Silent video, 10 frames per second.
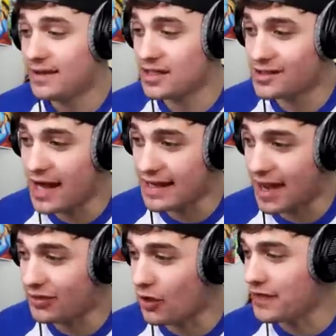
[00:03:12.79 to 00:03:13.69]
That's right,
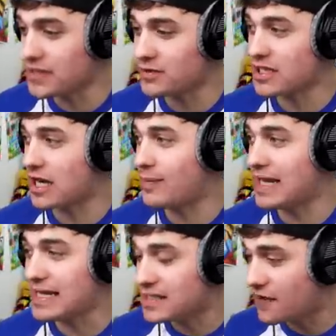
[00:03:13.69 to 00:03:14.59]
I thought this was going to be
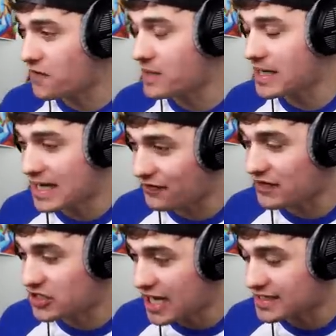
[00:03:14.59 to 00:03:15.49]
easier for me to get
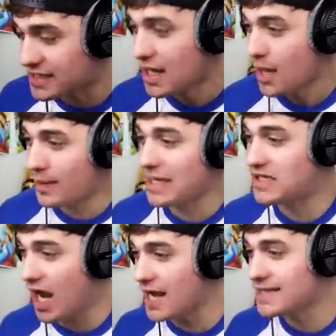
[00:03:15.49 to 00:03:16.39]
the chest, but it
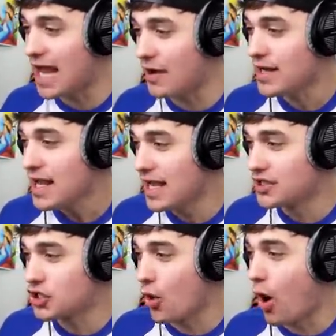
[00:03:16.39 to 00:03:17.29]
turns out
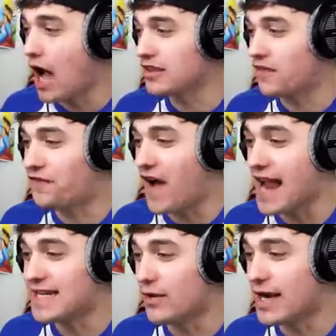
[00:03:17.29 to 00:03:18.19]
it's so hard to
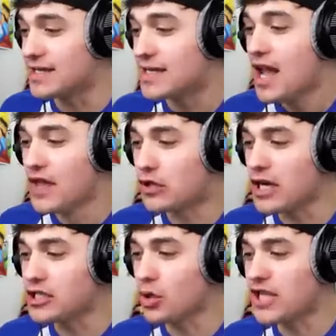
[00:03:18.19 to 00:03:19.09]
find. Here it is, the
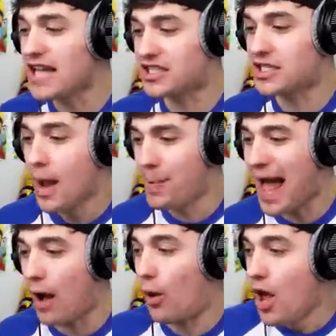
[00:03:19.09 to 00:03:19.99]
crystal chest.
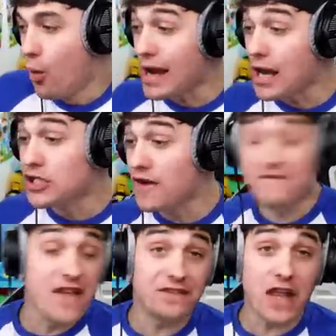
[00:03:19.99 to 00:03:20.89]
Pow!
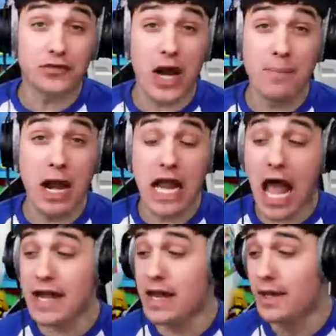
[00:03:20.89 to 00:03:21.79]
153
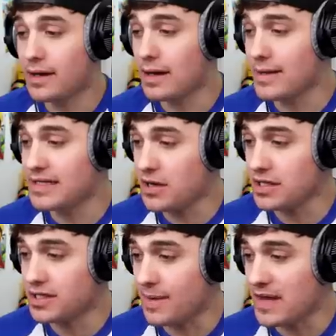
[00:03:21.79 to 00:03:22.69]
million! Now, let me tell
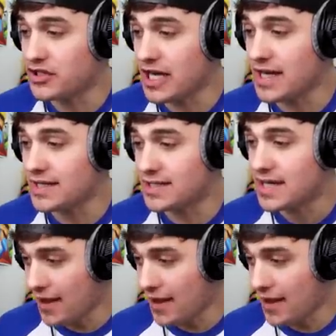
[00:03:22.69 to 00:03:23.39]
you something, Cheese.